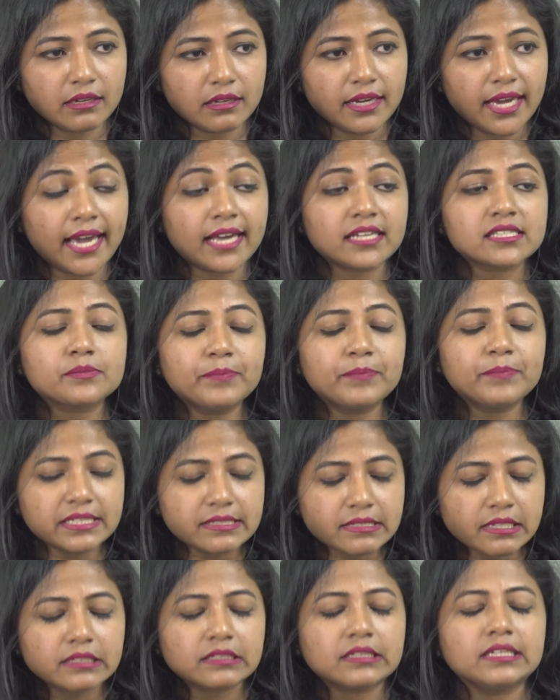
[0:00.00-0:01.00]

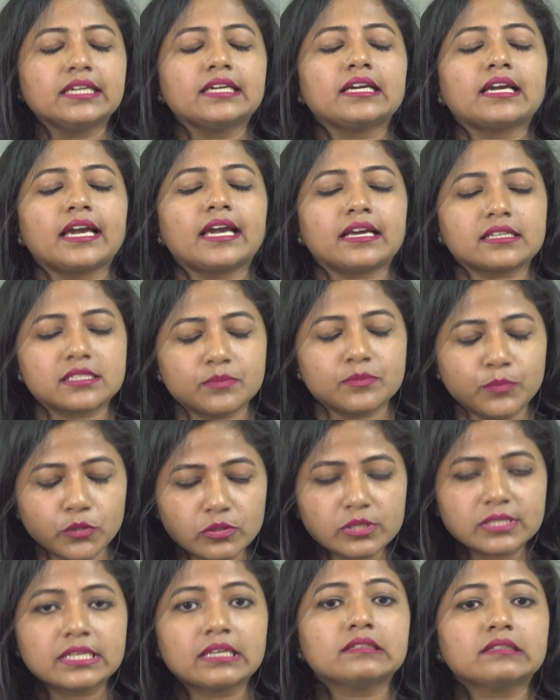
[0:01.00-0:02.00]
explicitly
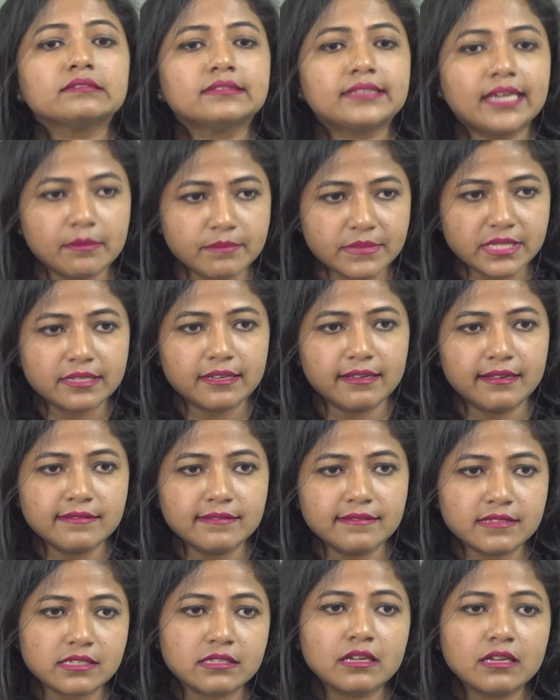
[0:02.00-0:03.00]
exposing
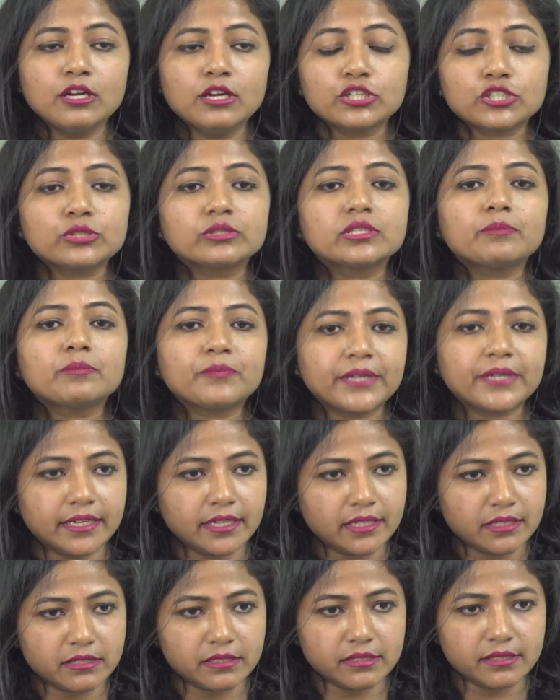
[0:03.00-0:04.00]
themselves to the
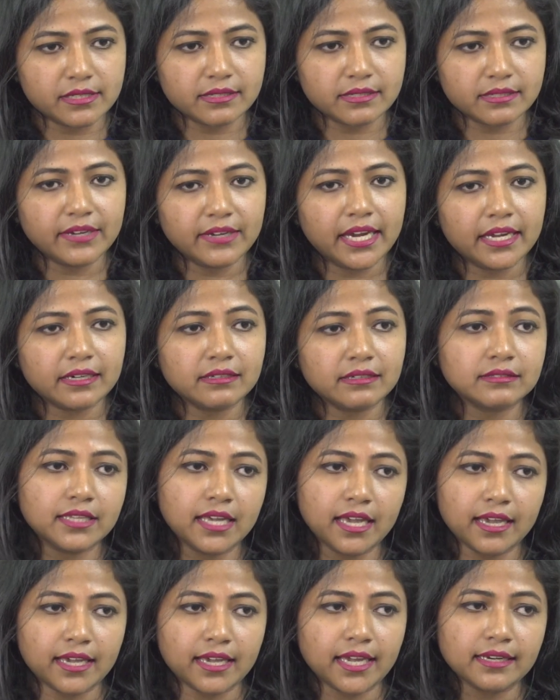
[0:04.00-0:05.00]
predators wherein
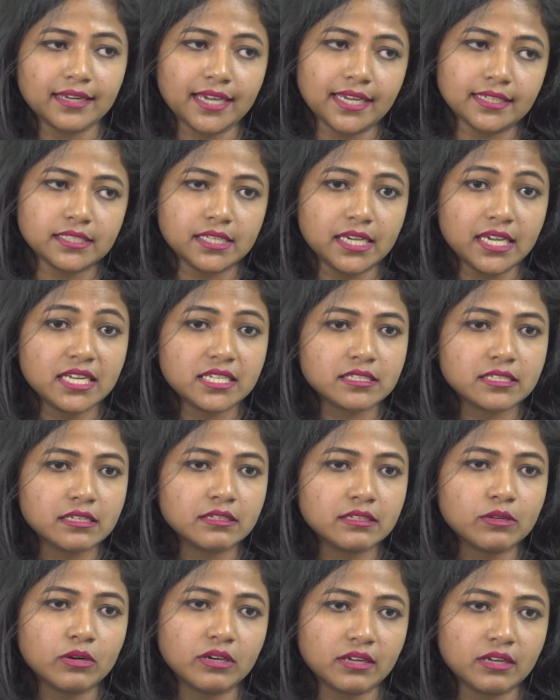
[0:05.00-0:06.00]
they can get
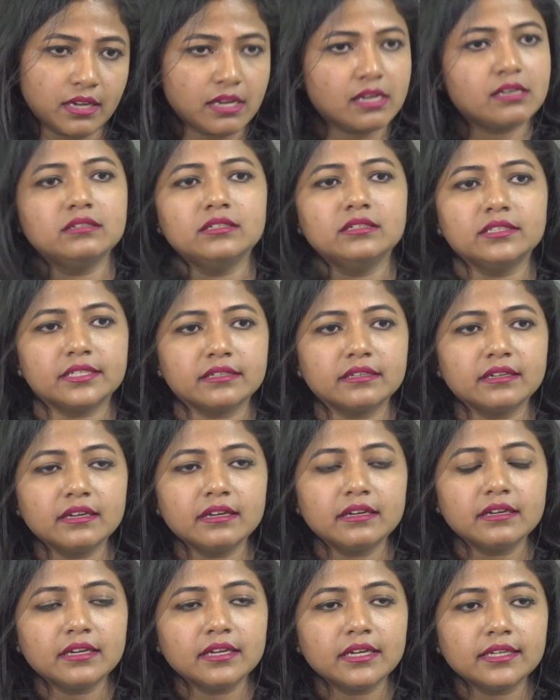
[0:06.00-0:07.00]
eaten or killed.
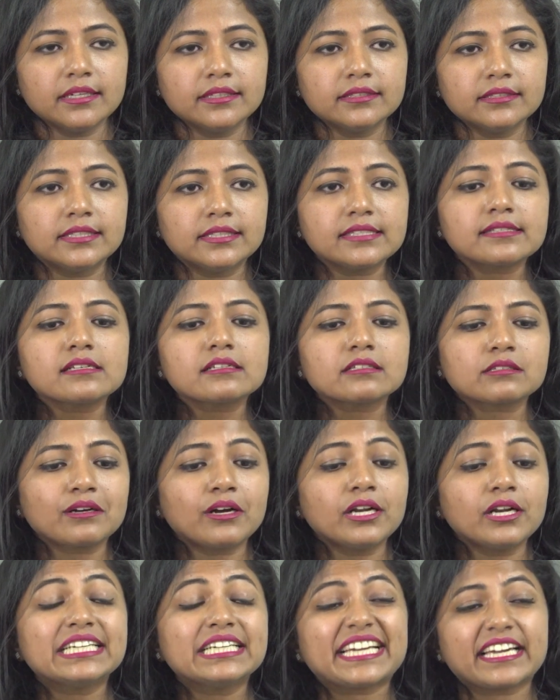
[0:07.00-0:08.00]
This is
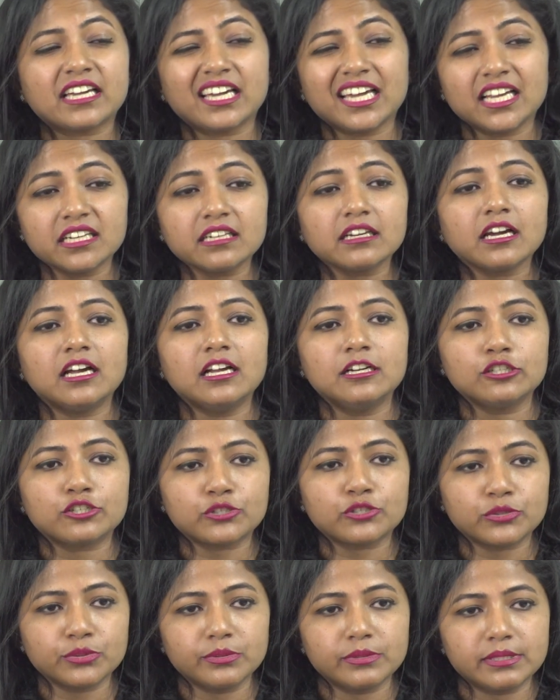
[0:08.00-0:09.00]
called kin
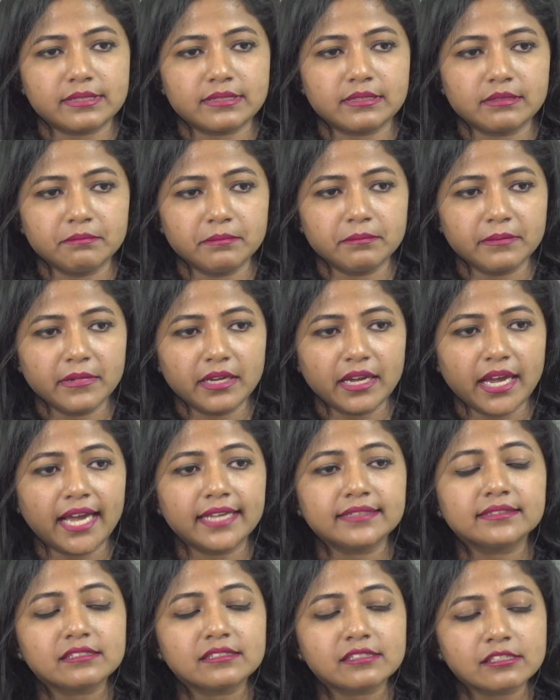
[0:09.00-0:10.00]
altruism,
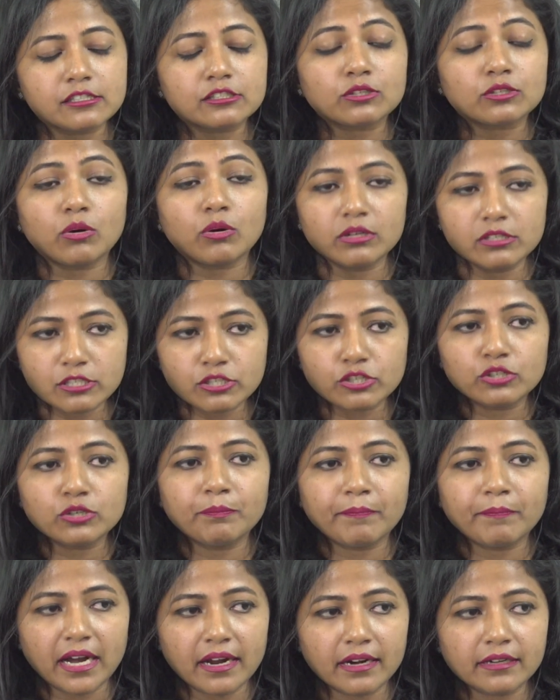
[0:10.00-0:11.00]
and this is also
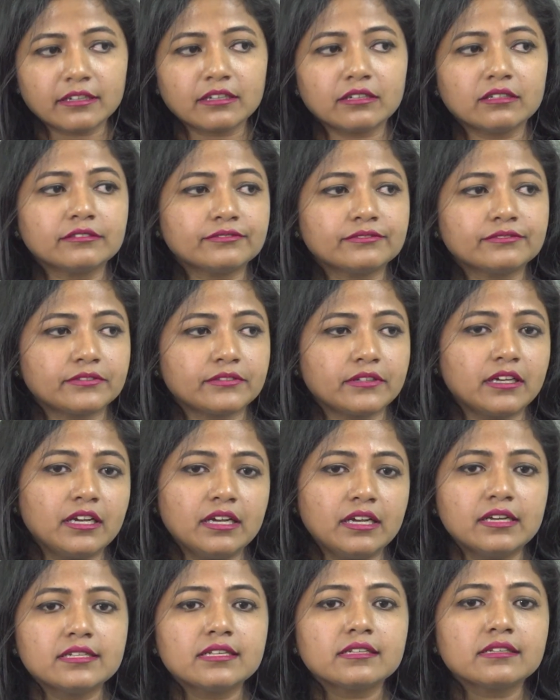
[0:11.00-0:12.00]
part of
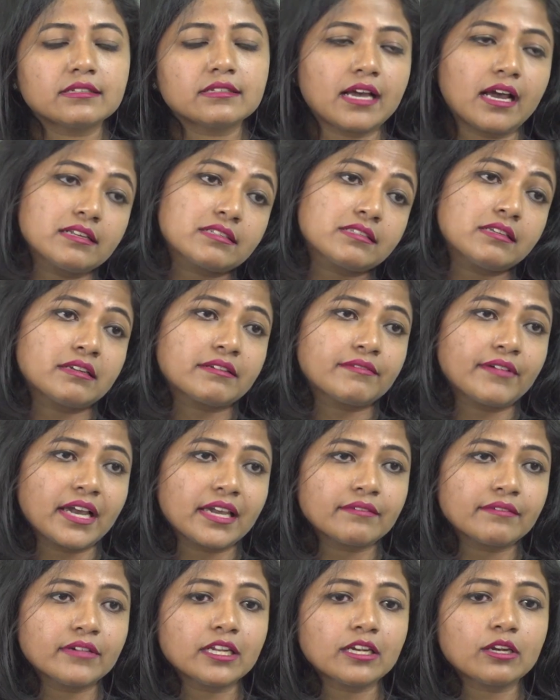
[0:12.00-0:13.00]
a
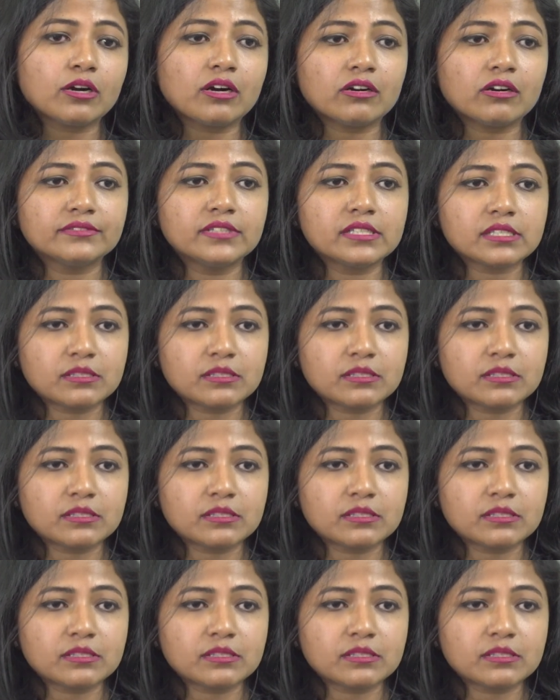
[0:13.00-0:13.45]
survival of the